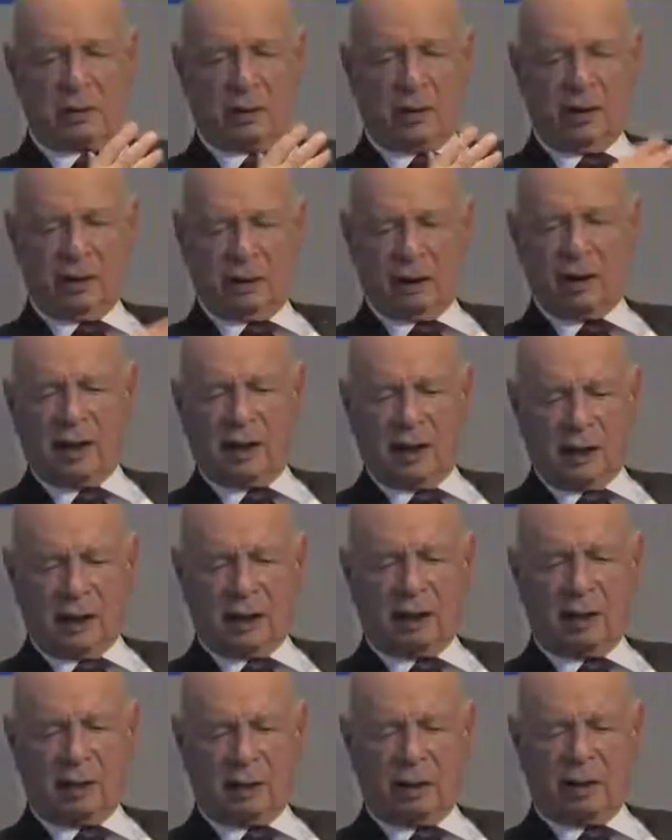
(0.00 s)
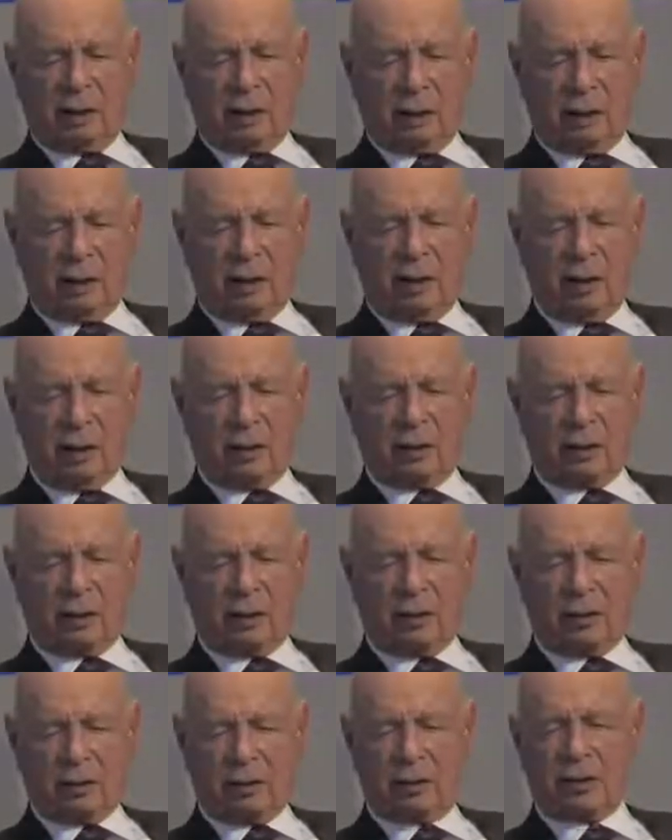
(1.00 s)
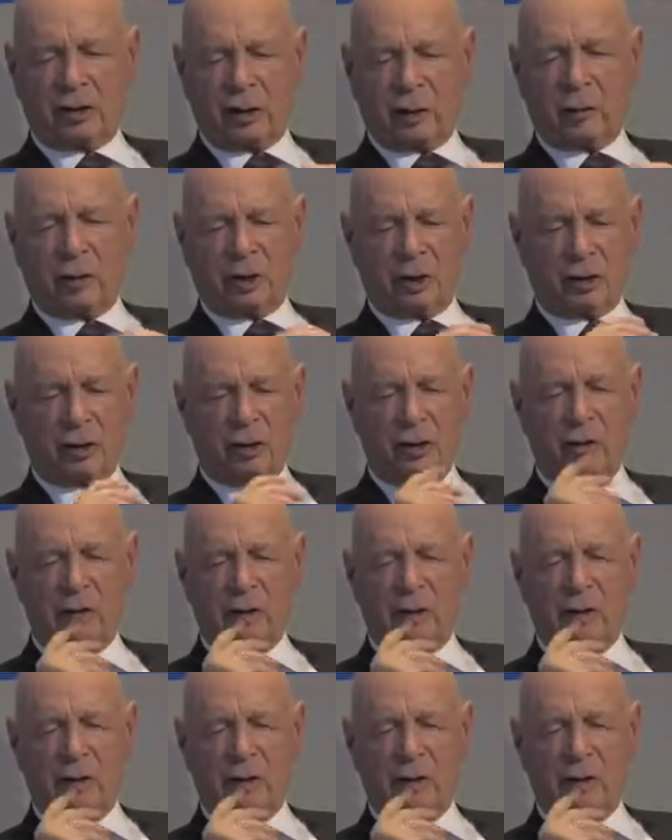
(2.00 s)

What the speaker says: underlying here is also the question,